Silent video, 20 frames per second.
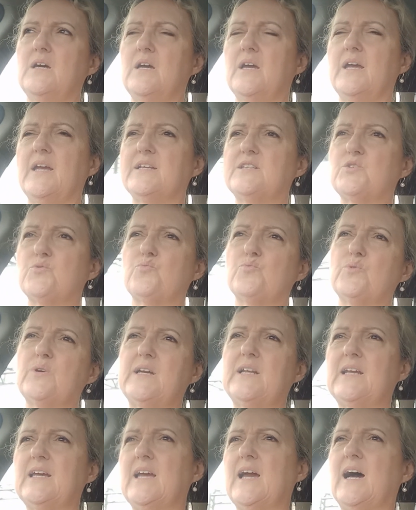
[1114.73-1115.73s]
It's
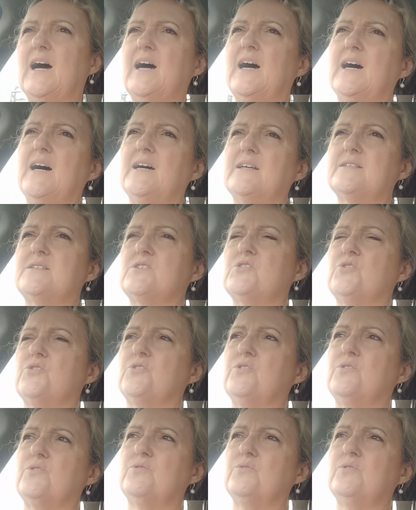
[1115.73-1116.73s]
really hard
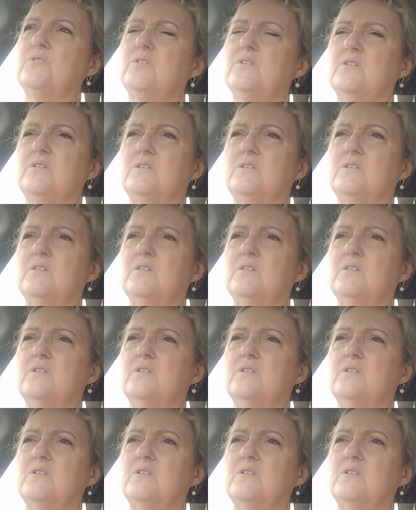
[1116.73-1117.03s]
to